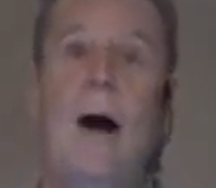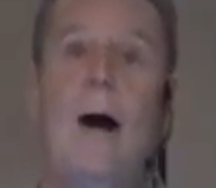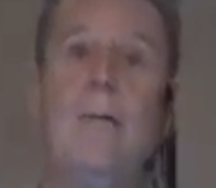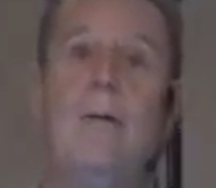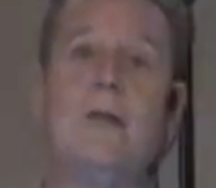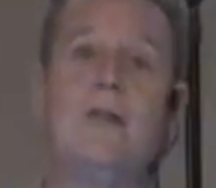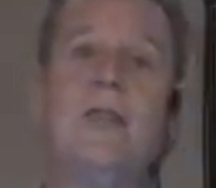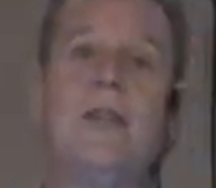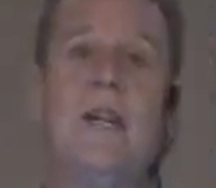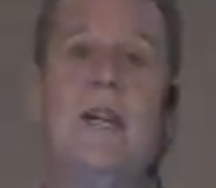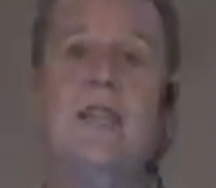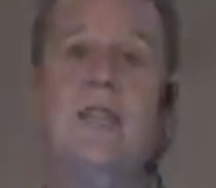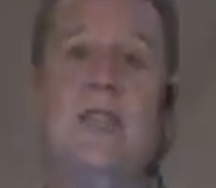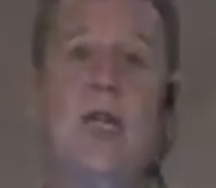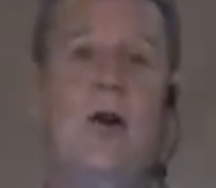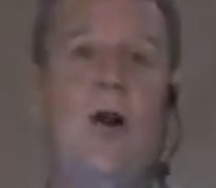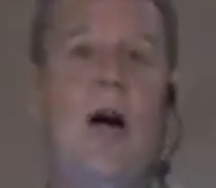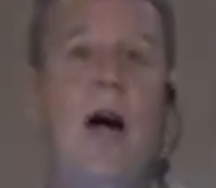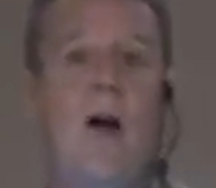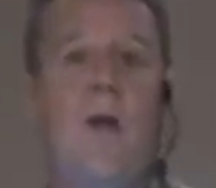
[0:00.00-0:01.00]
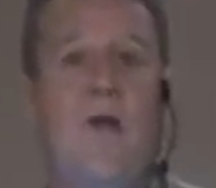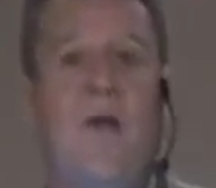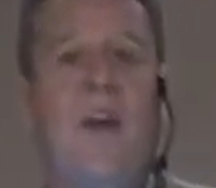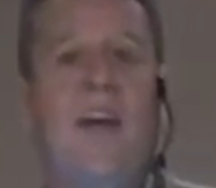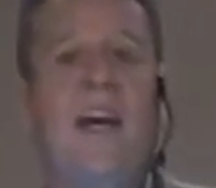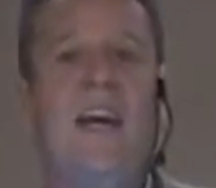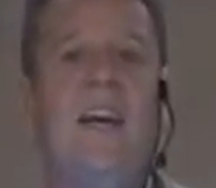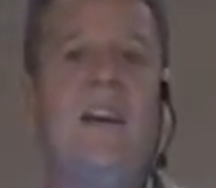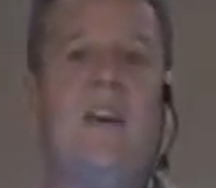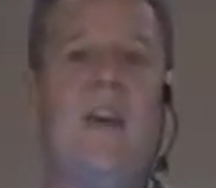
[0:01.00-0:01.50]
The Bible says, Do
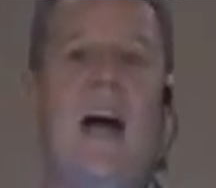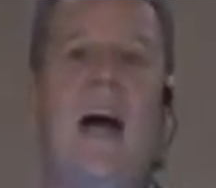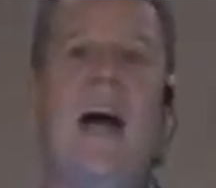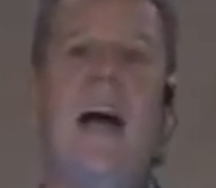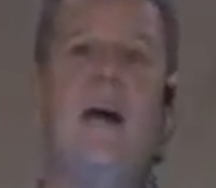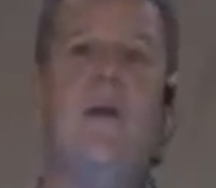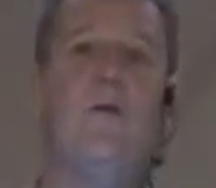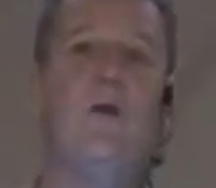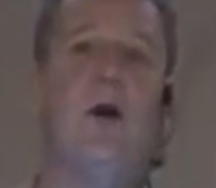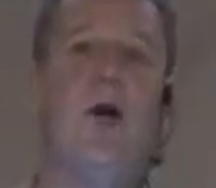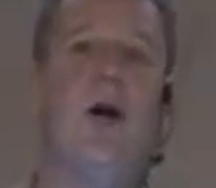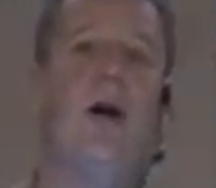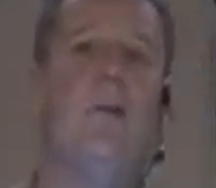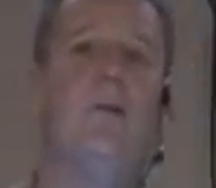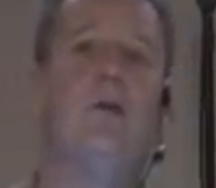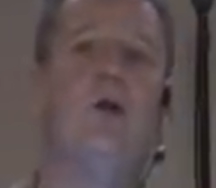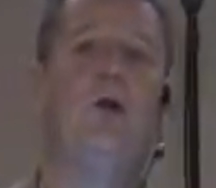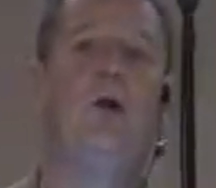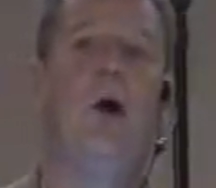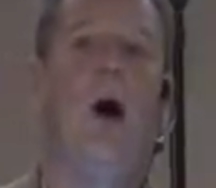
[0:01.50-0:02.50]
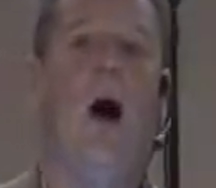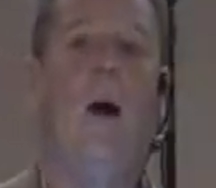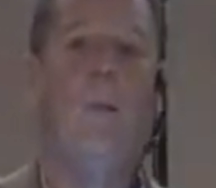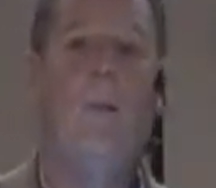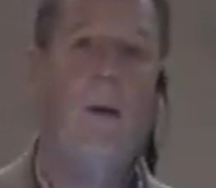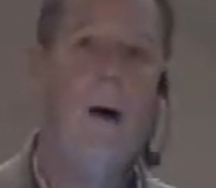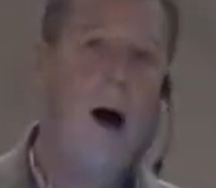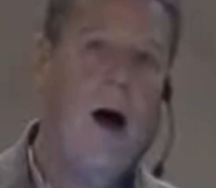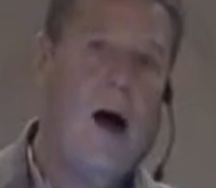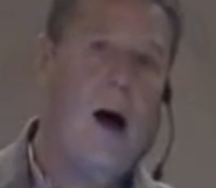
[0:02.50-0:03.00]
not think that I have come to
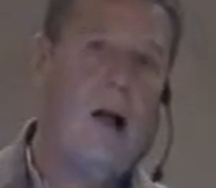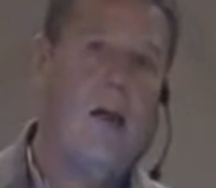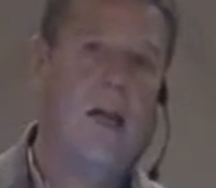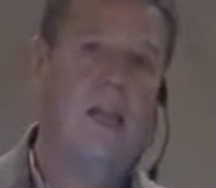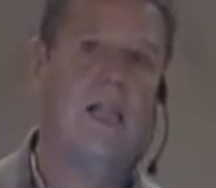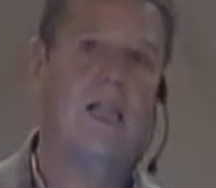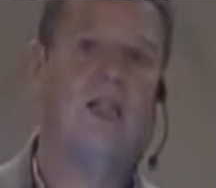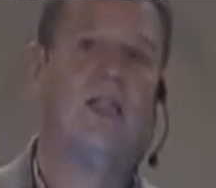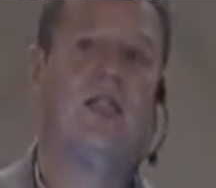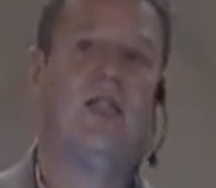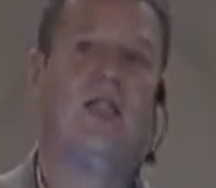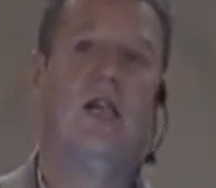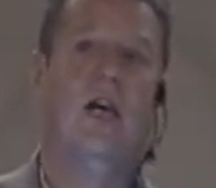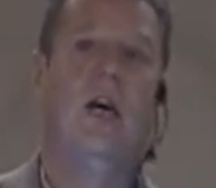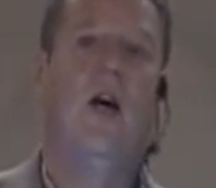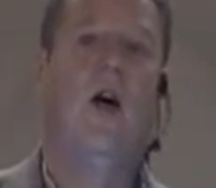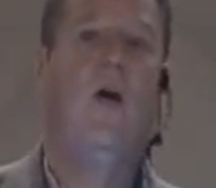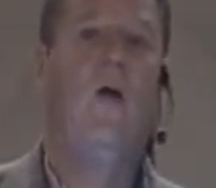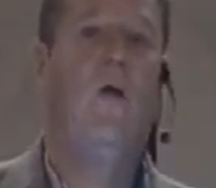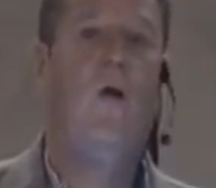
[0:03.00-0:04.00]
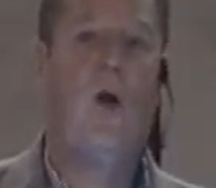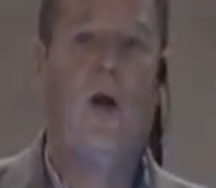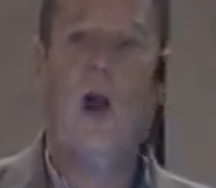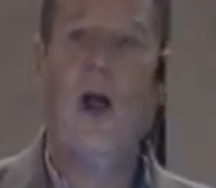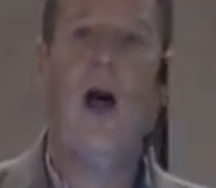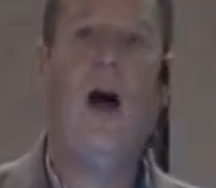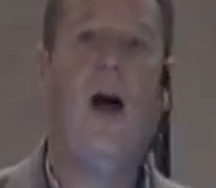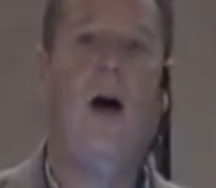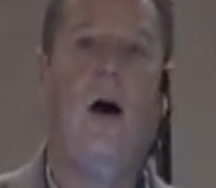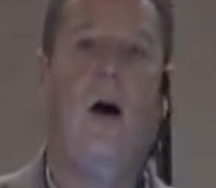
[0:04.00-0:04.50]
abolish
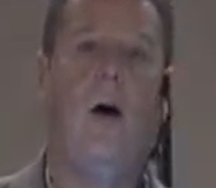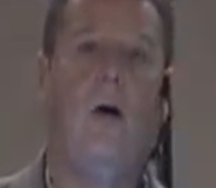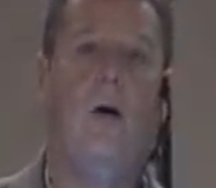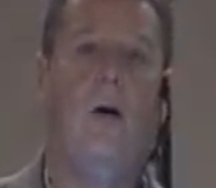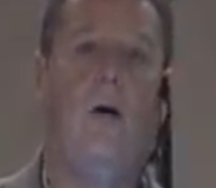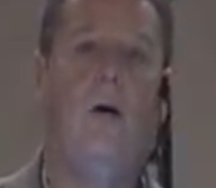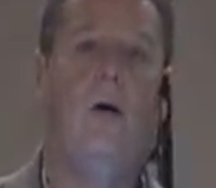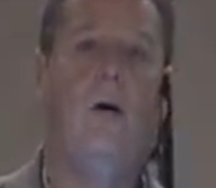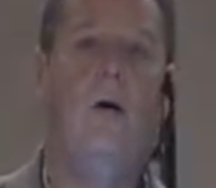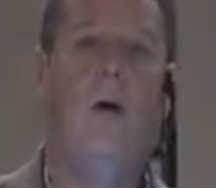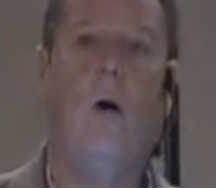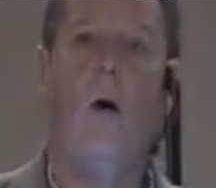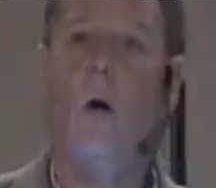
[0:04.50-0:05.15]
the law